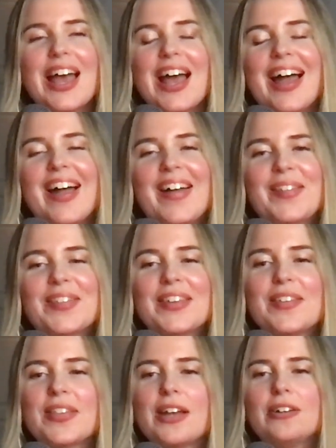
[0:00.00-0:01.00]
and
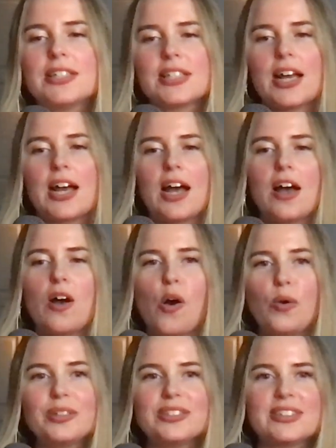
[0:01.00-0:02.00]
there's a
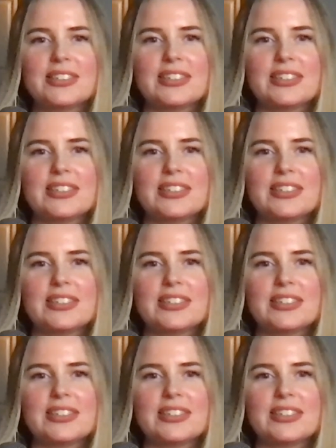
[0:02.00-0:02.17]
old